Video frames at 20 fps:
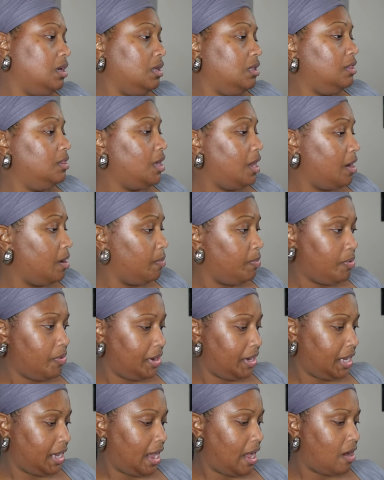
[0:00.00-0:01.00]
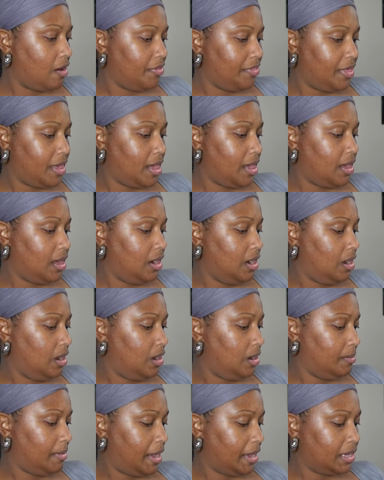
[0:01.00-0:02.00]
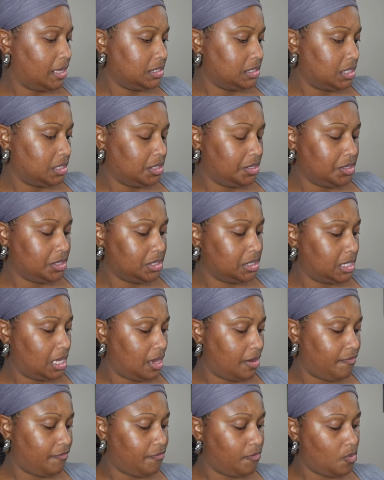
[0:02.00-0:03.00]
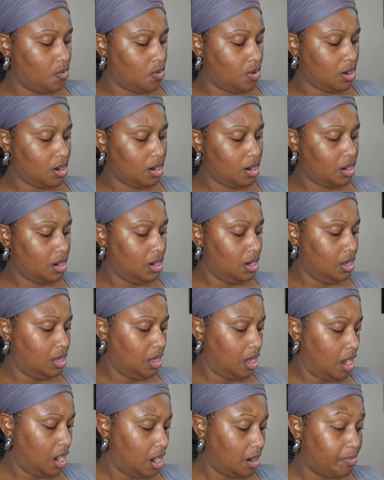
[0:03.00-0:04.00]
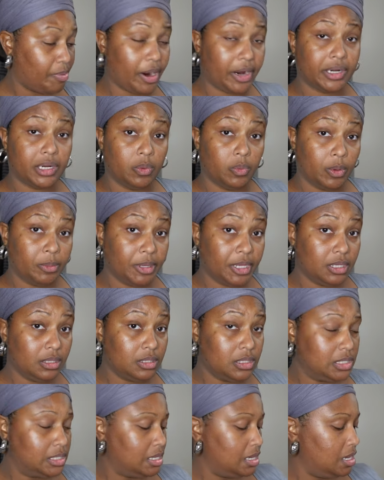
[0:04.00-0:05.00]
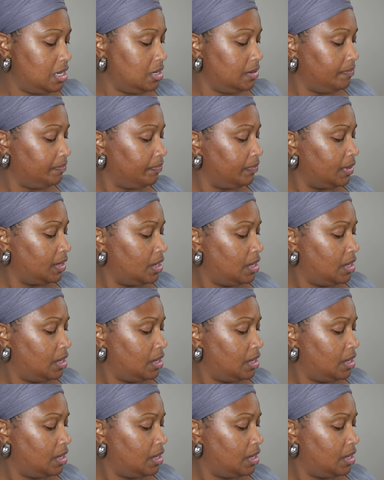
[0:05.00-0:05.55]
They're pointing out that um, I guess that they're safe for uh, pregnant women to eat.